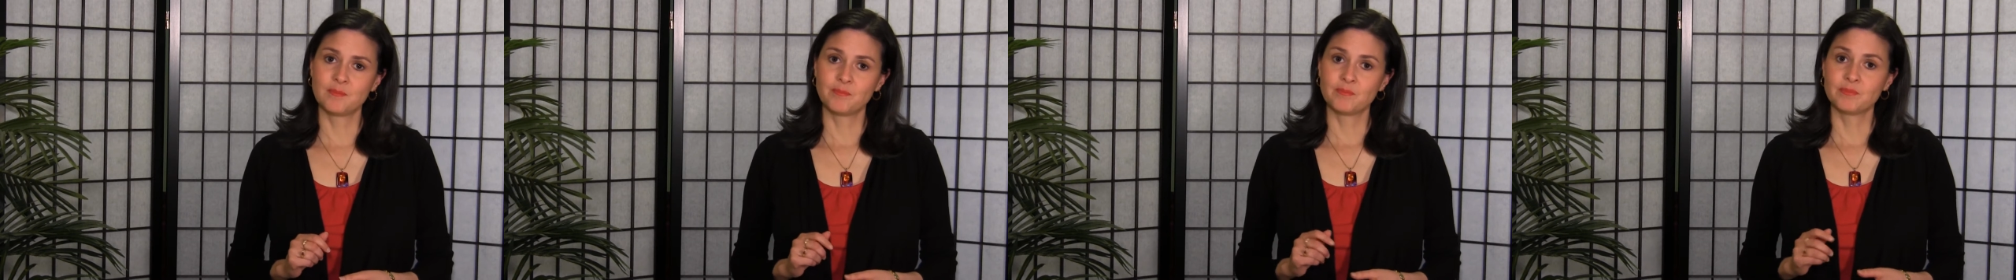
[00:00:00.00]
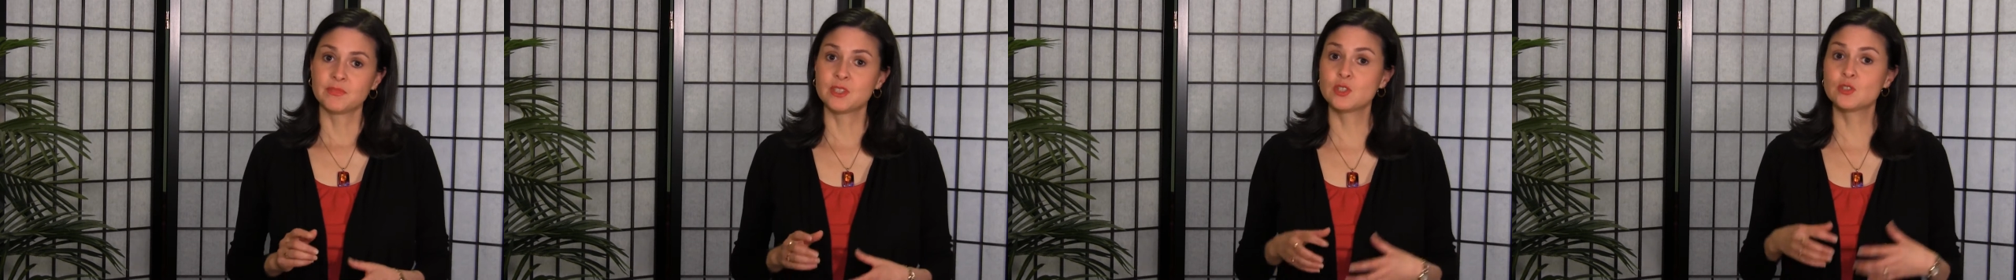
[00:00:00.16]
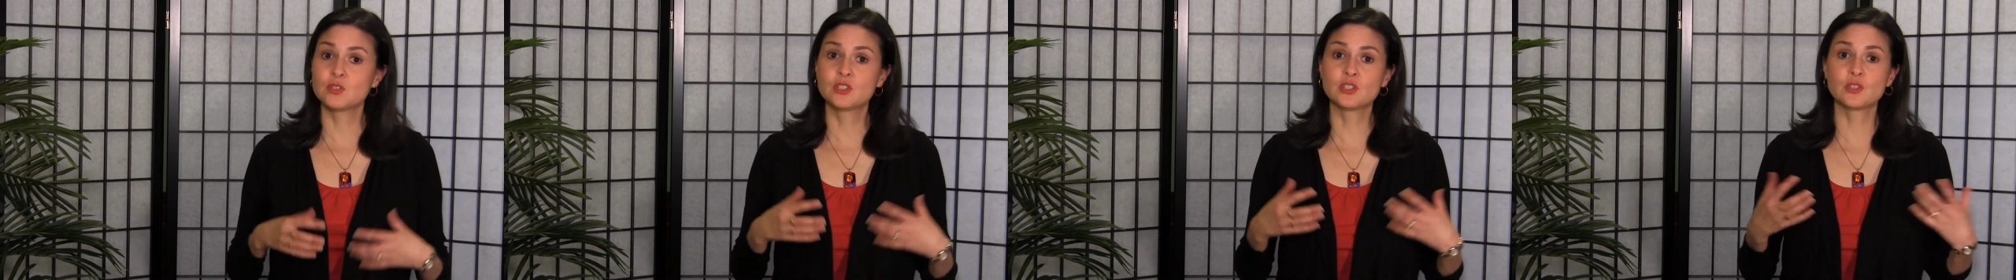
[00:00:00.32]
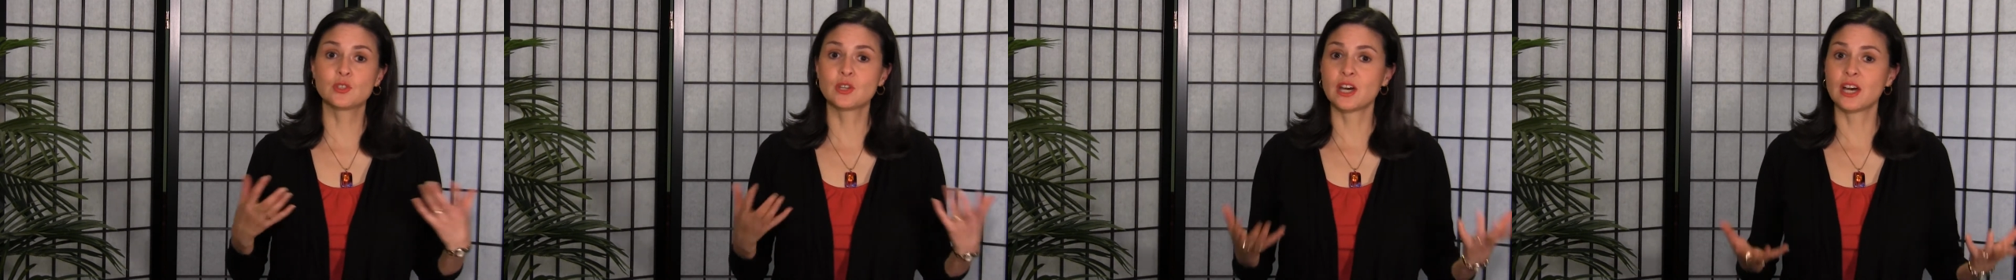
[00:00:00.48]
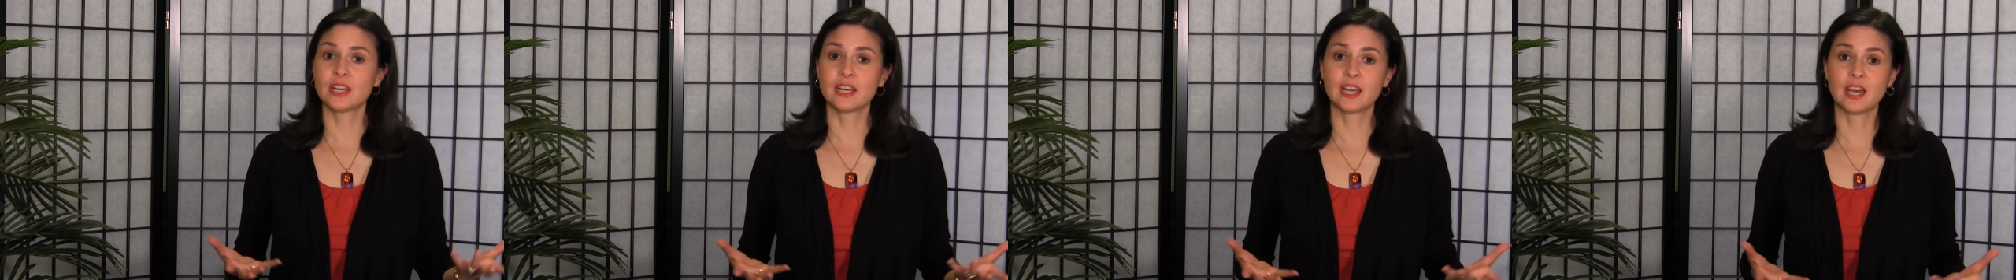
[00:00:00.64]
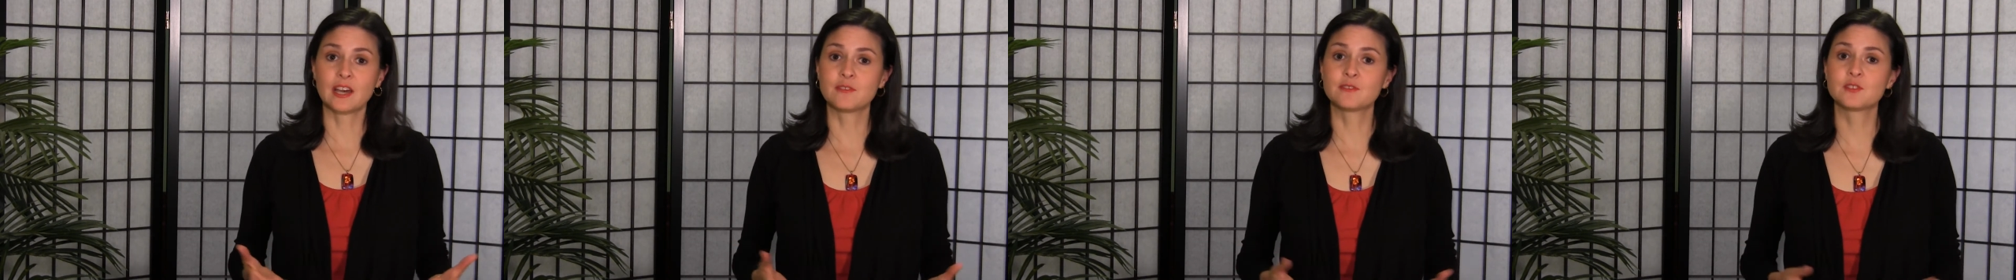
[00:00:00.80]
you do not
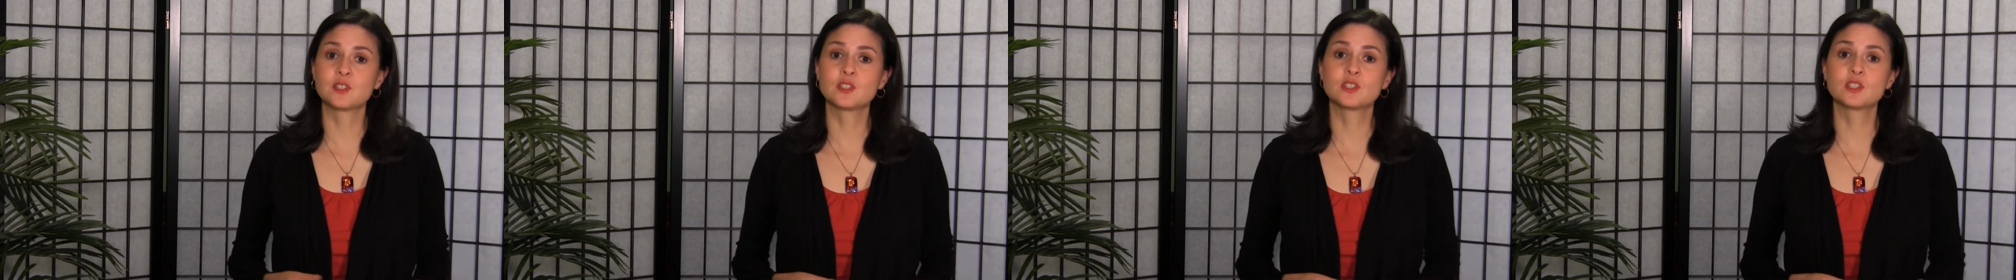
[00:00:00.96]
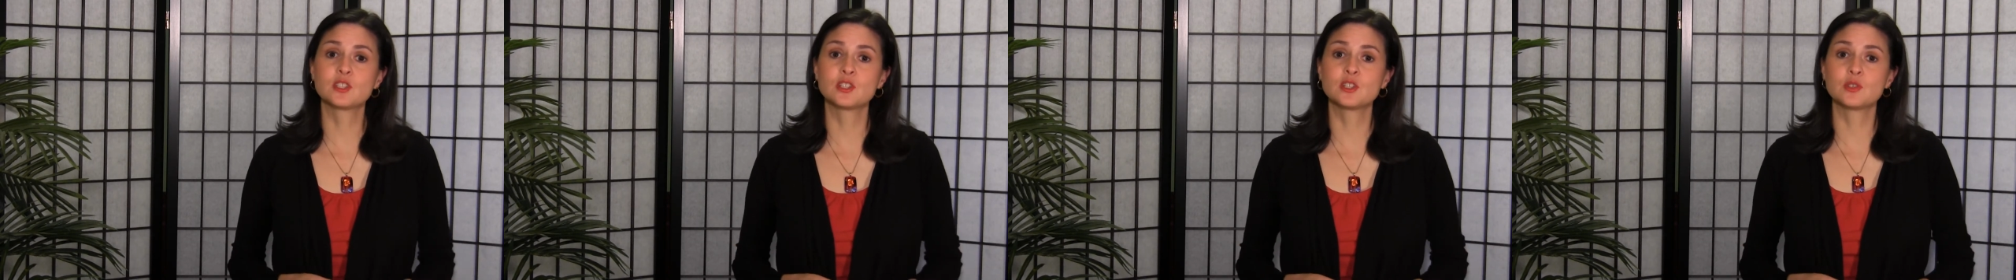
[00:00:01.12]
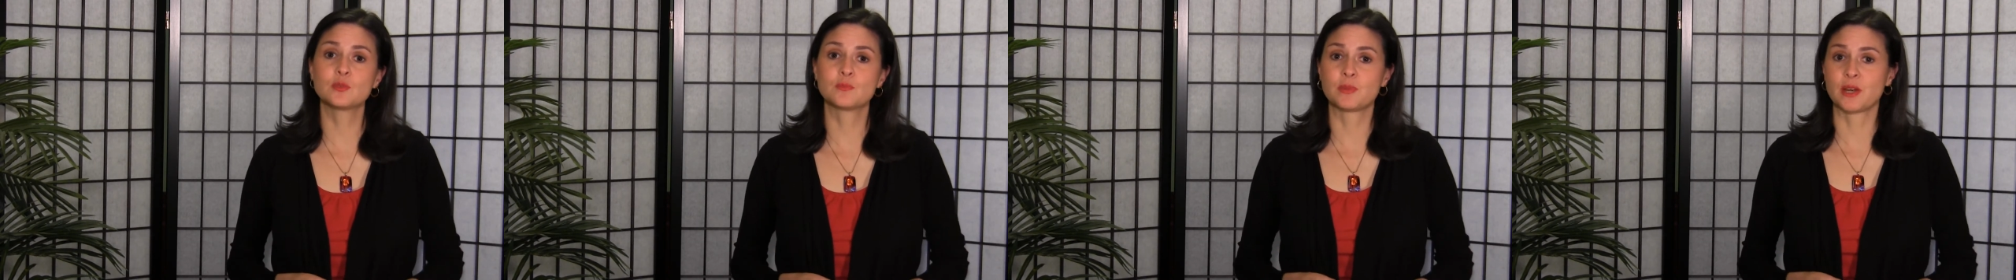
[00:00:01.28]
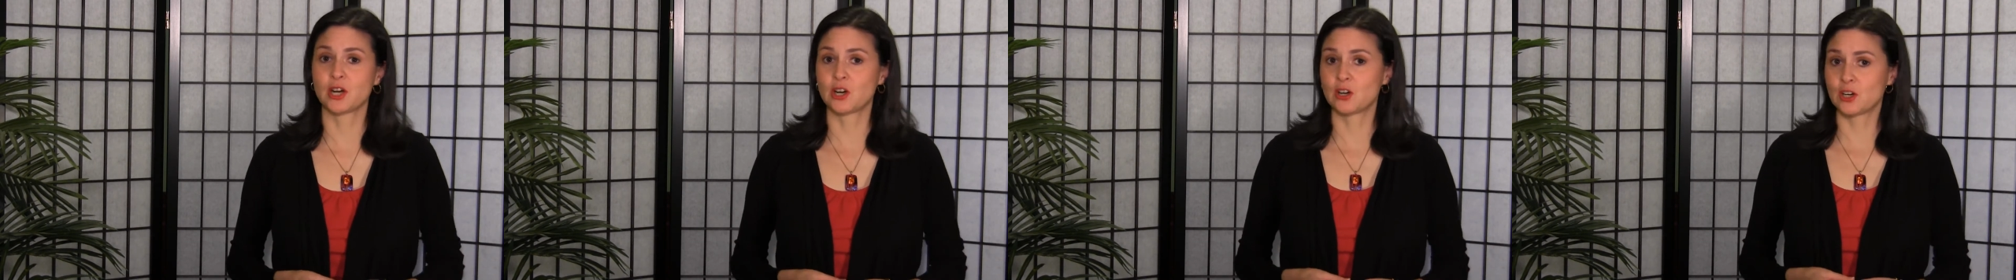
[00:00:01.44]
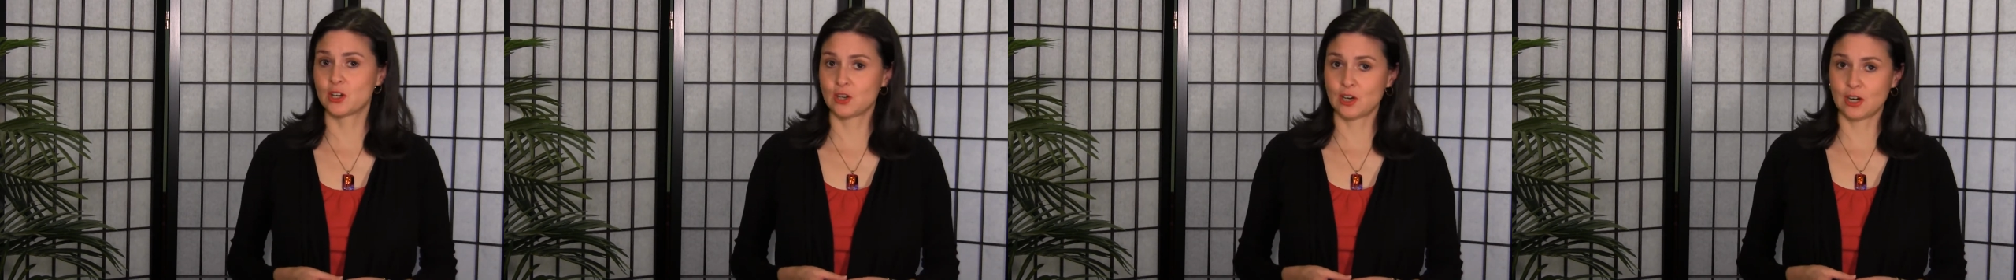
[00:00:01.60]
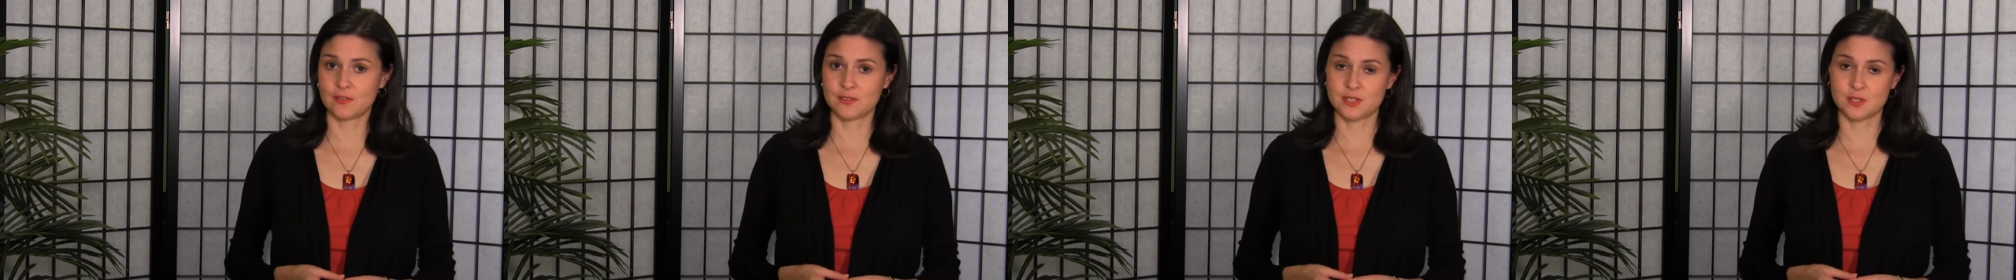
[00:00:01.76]
have to do
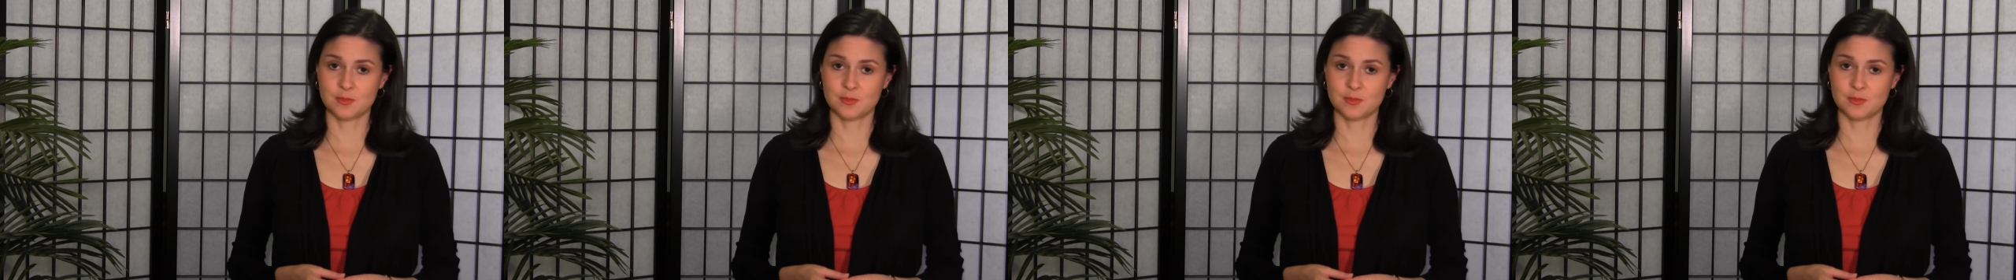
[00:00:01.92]
paragraphs